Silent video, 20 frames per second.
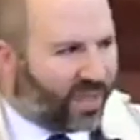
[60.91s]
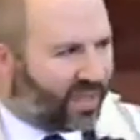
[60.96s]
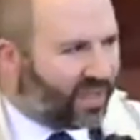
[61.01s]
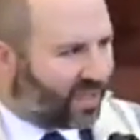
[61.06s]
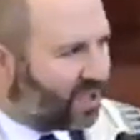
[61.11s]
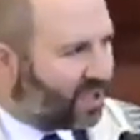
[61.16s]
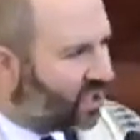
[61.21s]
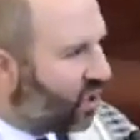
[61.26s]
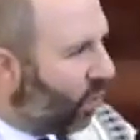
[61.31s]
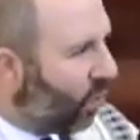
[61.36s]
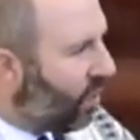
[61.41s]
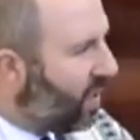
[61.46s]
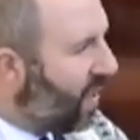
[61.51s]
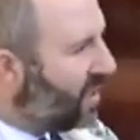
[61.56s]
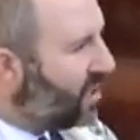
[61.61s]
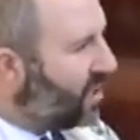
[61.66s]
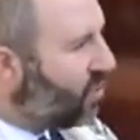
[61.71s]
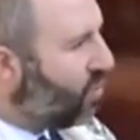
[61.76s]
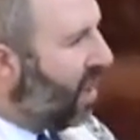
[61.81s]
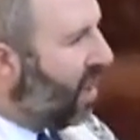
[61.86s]
is a story
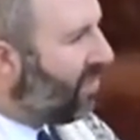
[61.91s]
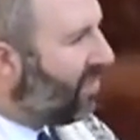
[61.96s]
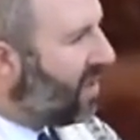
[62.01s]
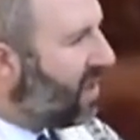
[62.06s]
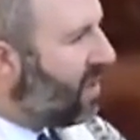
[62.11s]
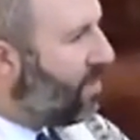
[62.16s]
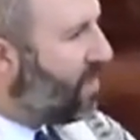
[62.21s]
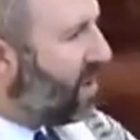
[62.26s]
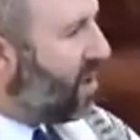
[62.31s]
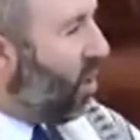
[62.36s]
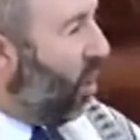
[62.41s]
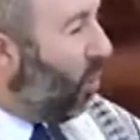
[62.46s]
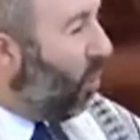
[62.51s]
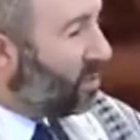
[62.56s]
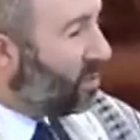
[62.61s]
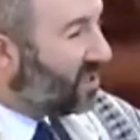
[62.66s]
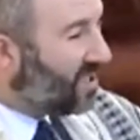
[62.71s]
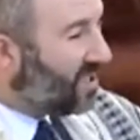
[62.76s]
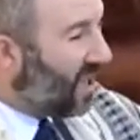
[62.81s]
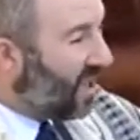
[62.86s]
interrupted, but
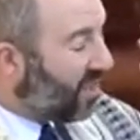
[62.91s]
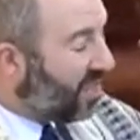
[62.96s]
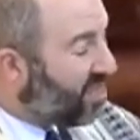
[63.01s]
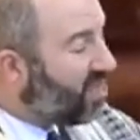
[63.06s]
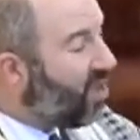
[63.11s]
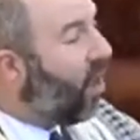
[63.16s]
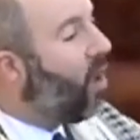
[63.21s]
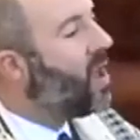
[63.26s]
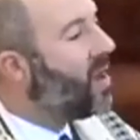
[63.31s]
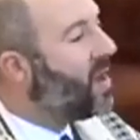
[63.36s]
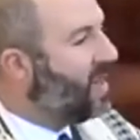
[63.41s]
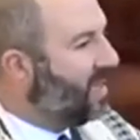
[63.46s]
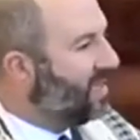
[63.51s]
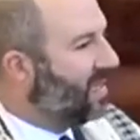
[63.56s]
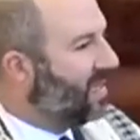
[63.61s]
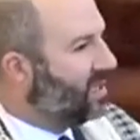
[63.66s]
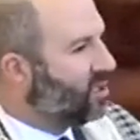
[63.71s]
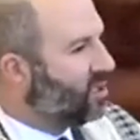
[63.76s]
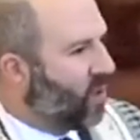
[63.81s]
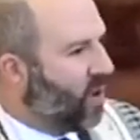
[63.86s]
almost a thought is
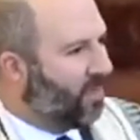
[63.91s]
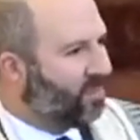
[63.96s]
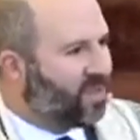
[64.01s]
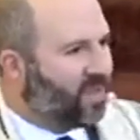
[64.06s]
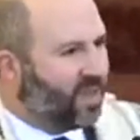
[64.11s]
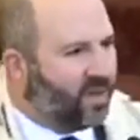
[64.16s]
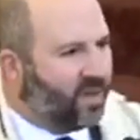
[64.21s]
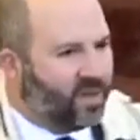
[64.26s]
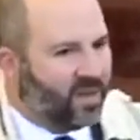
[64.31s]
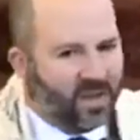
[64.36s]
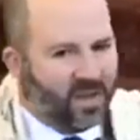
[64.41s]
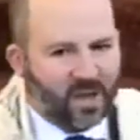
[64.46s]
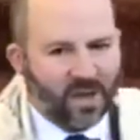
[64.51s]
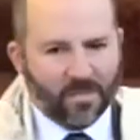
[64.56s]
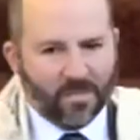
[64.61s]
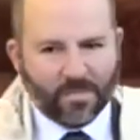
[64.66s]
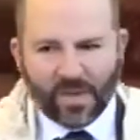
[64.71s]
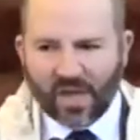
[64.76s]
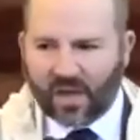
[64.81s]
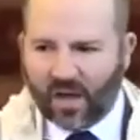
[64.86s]
interrupted,
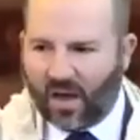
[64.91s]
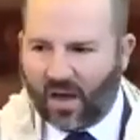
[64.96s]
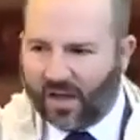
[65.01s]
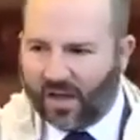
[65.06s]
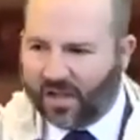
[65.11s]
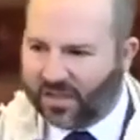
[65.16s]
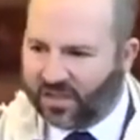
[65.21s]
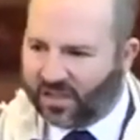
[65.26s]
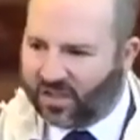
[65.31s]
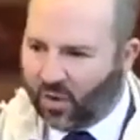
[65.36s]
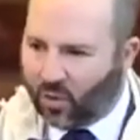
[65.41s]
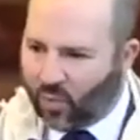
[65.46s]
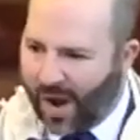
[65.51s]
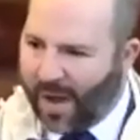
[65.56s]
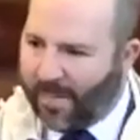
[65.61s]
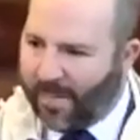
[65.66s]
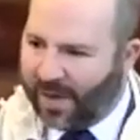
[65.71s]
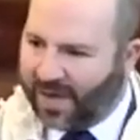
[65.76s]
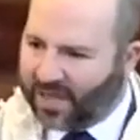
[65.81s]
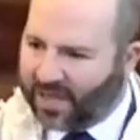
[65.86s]
because the
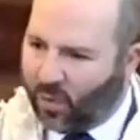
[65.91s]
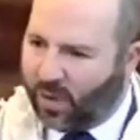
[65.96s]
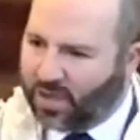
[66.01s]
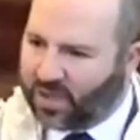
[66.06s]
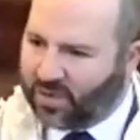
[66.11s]
rabbis want to